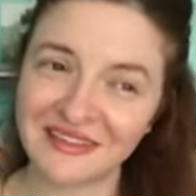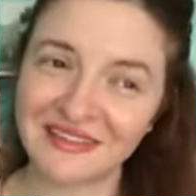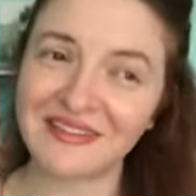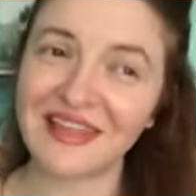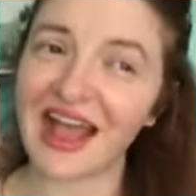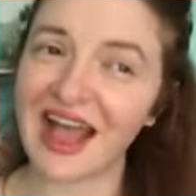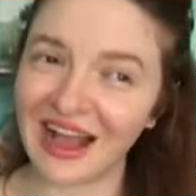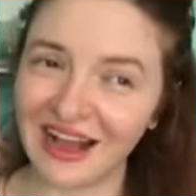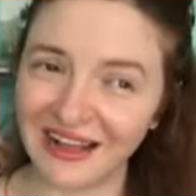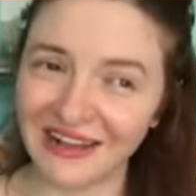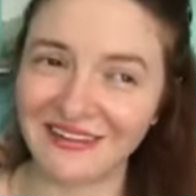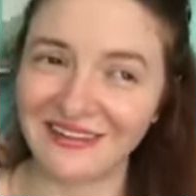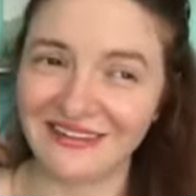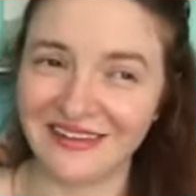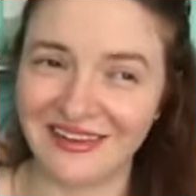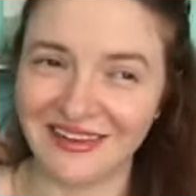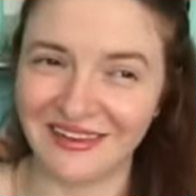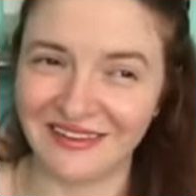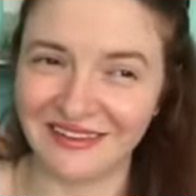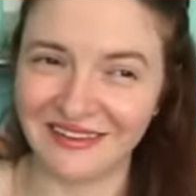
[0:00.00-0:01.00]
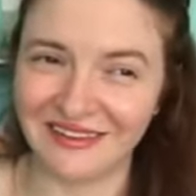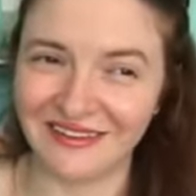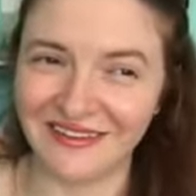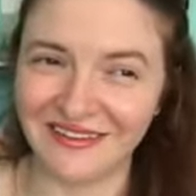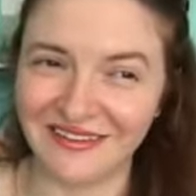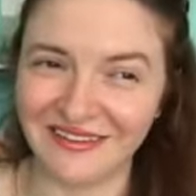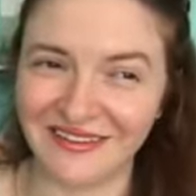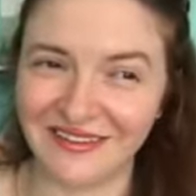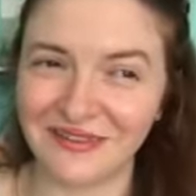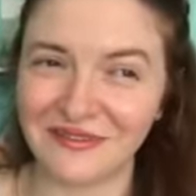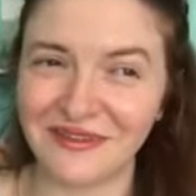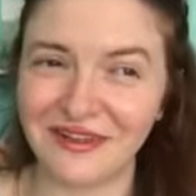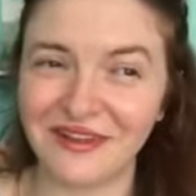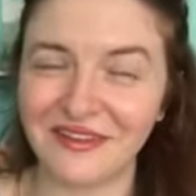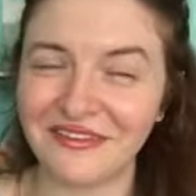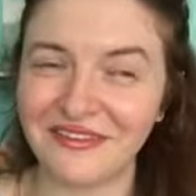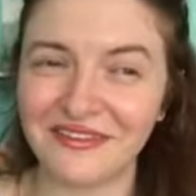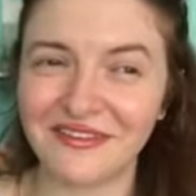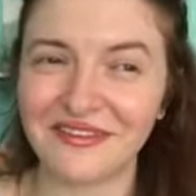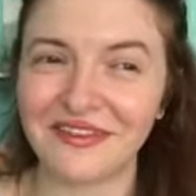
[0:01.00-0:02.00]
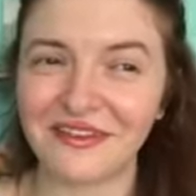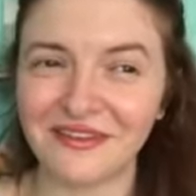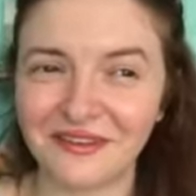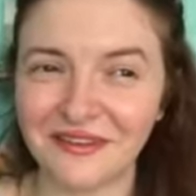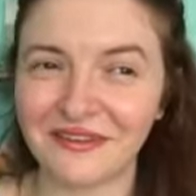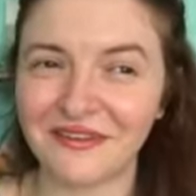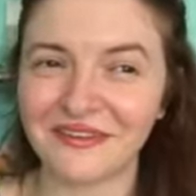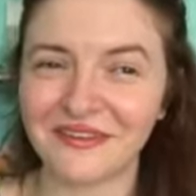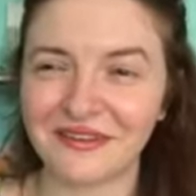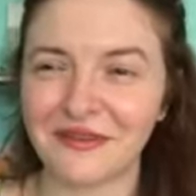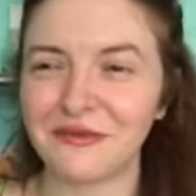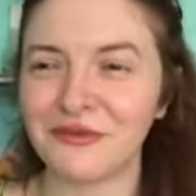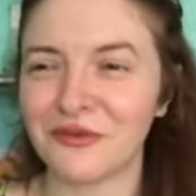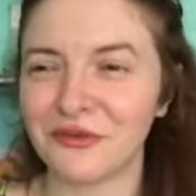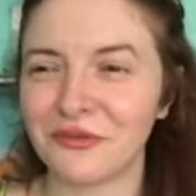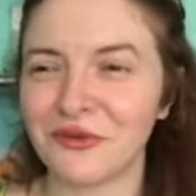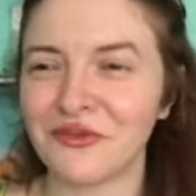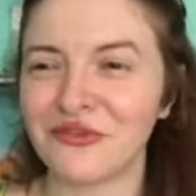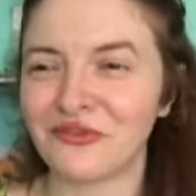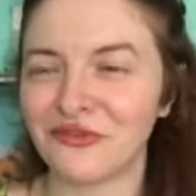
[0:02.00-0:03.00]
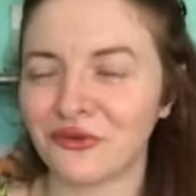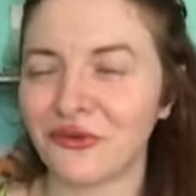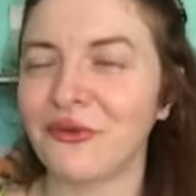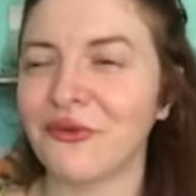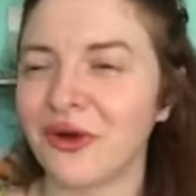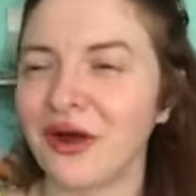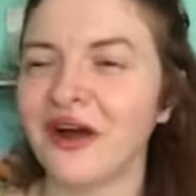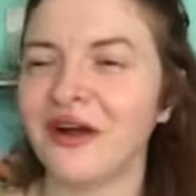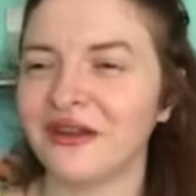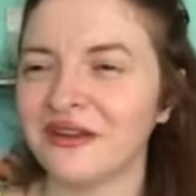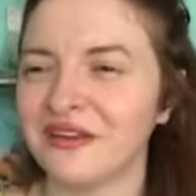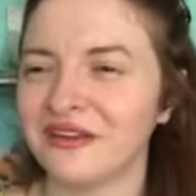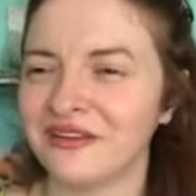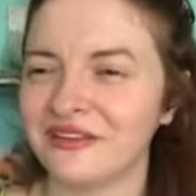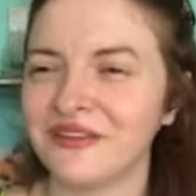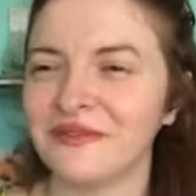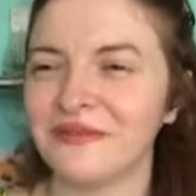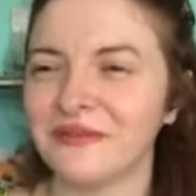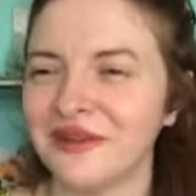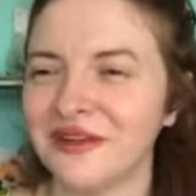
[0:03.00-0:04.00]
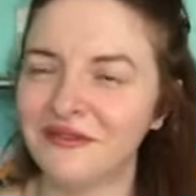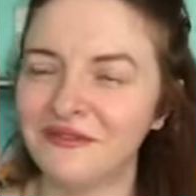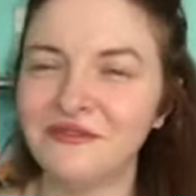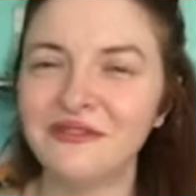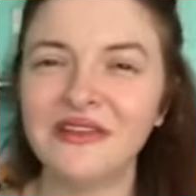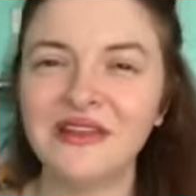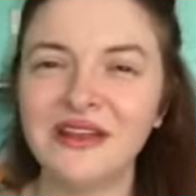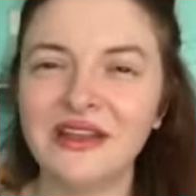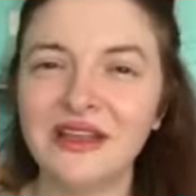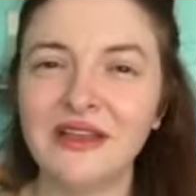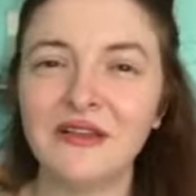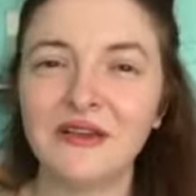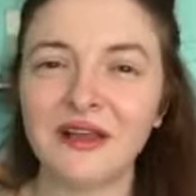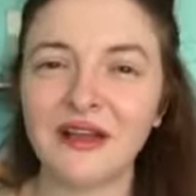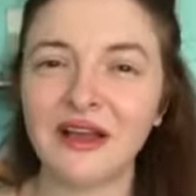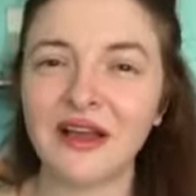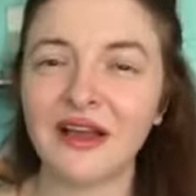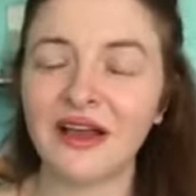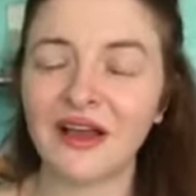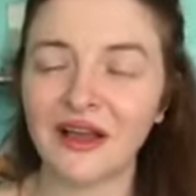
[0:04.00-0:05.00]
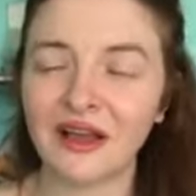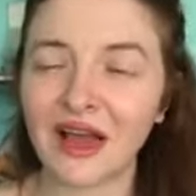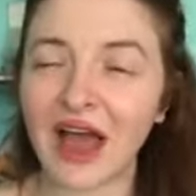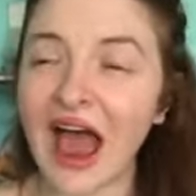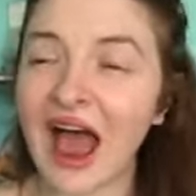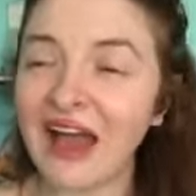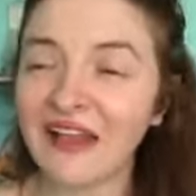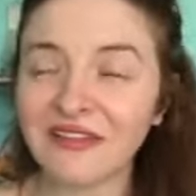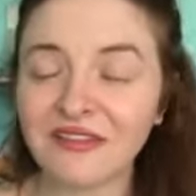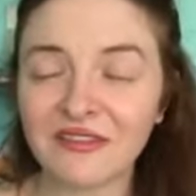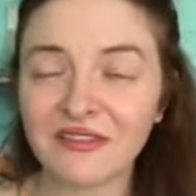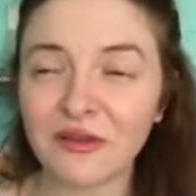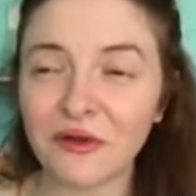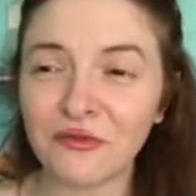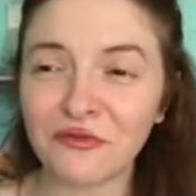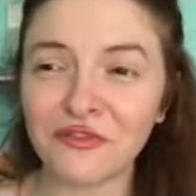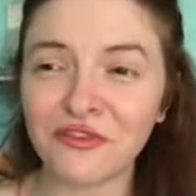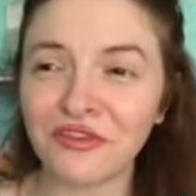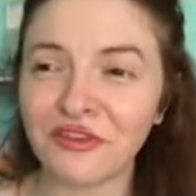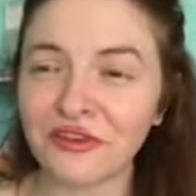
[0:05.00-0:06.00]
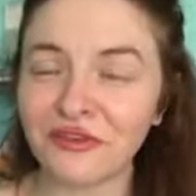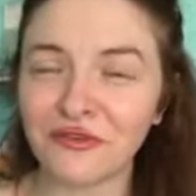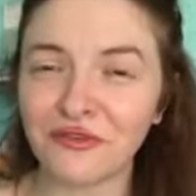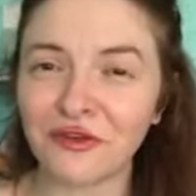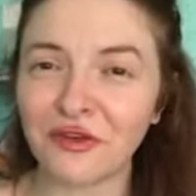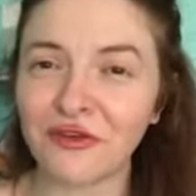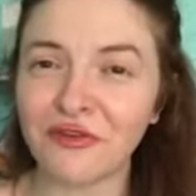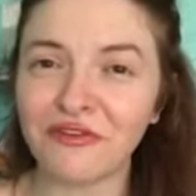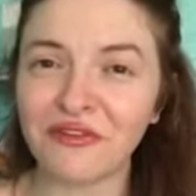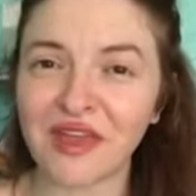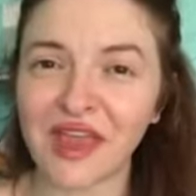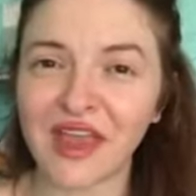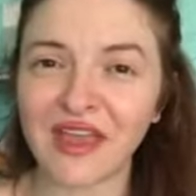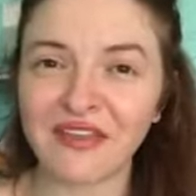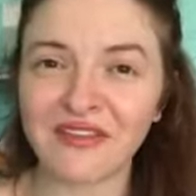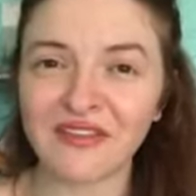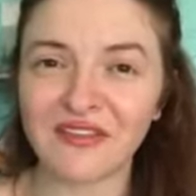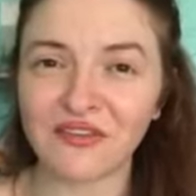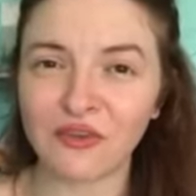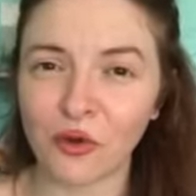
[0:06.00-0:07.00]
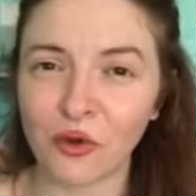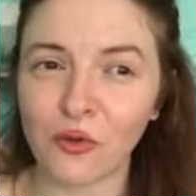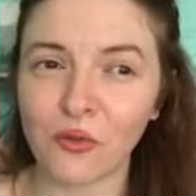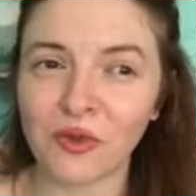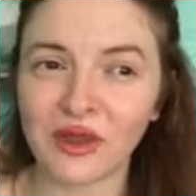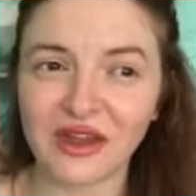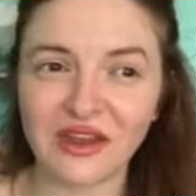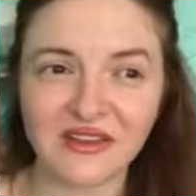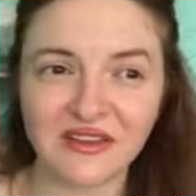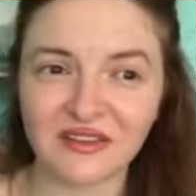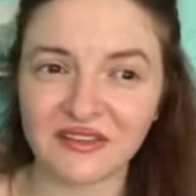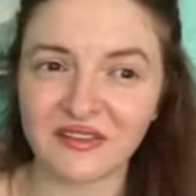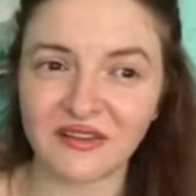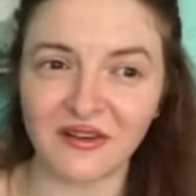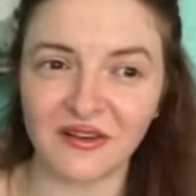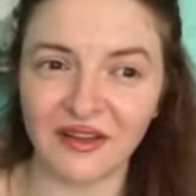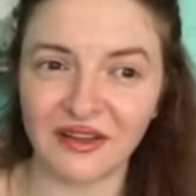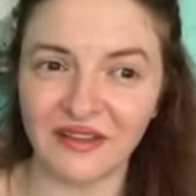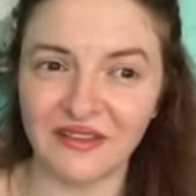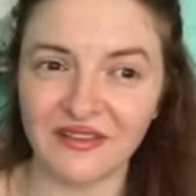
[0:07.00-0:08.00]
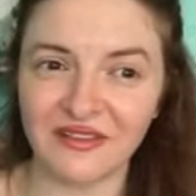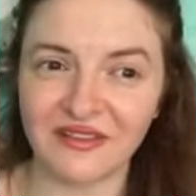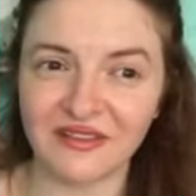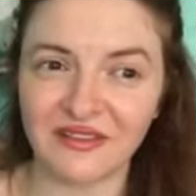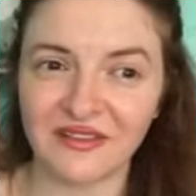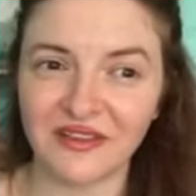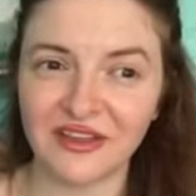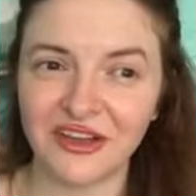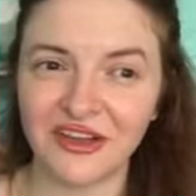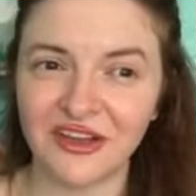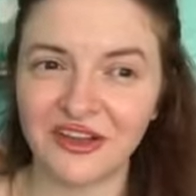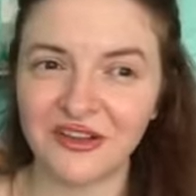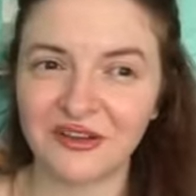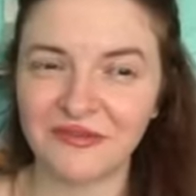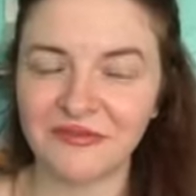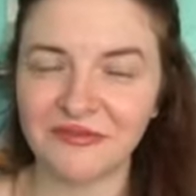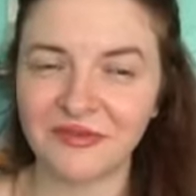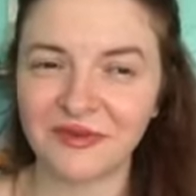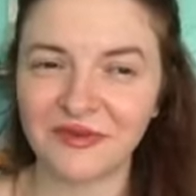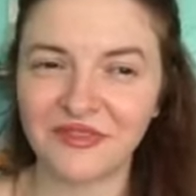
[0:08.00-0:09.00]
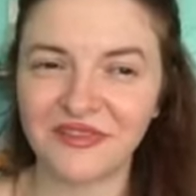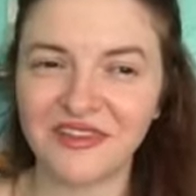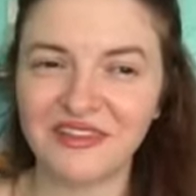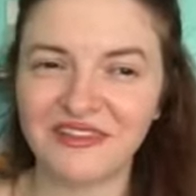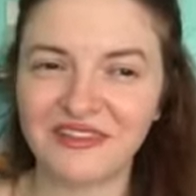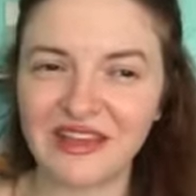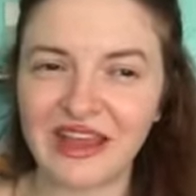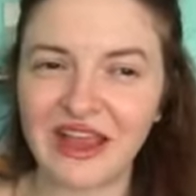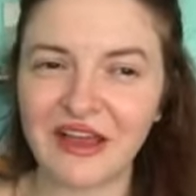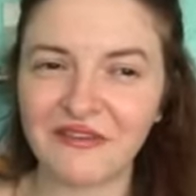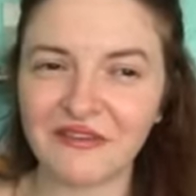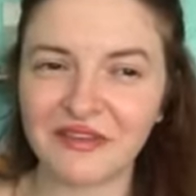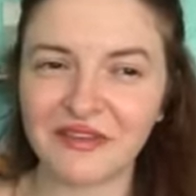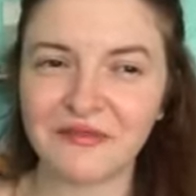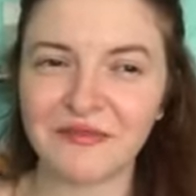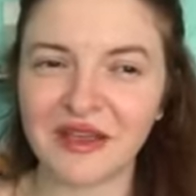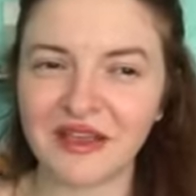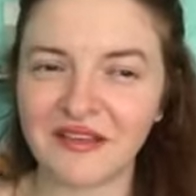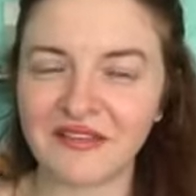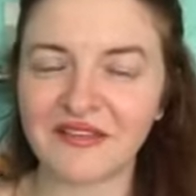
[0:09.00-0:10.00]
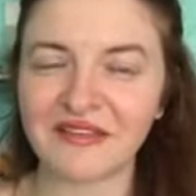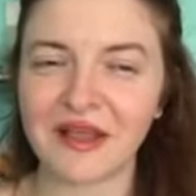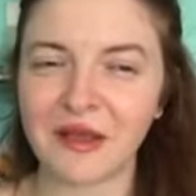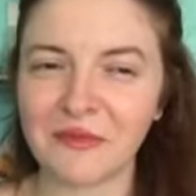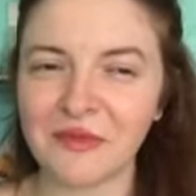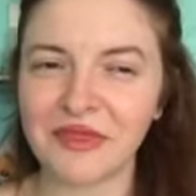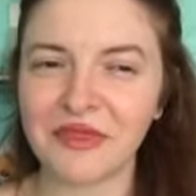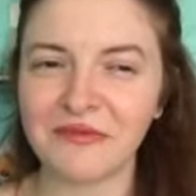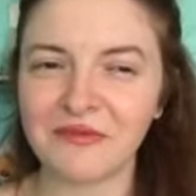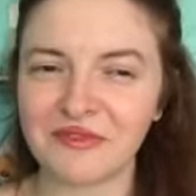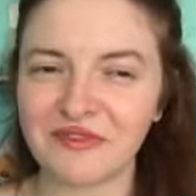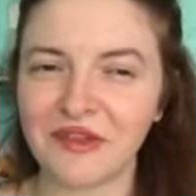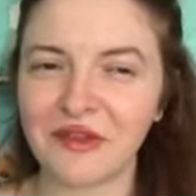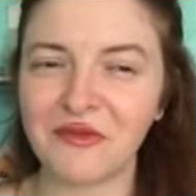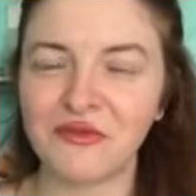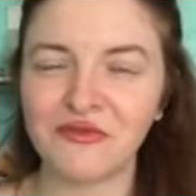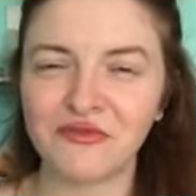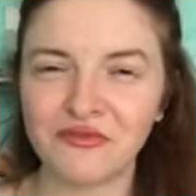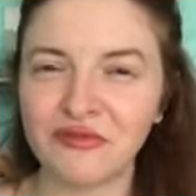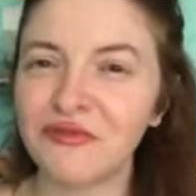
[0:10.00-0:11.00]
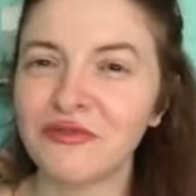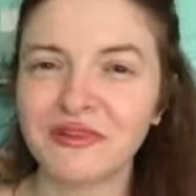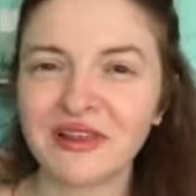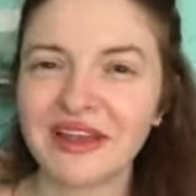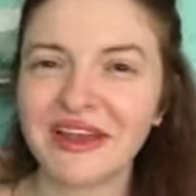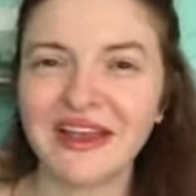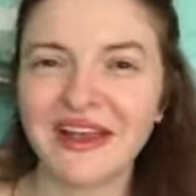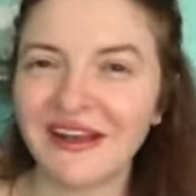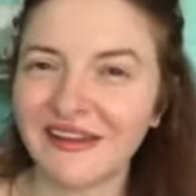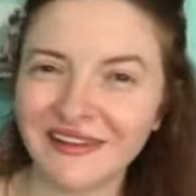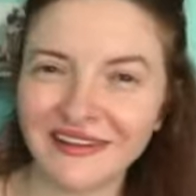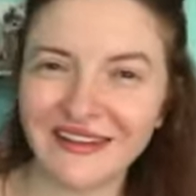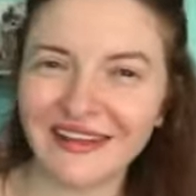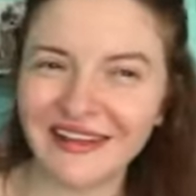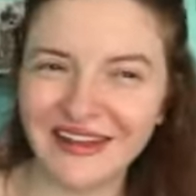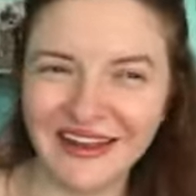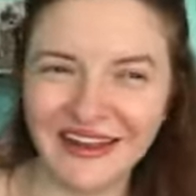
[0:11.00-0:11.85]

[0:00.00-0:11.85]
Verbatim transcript: sad because some, I just don't know why some of them are so ugly to me. Really hats off to you for creating so many designs. But did you have to make some of them so crudely ugly?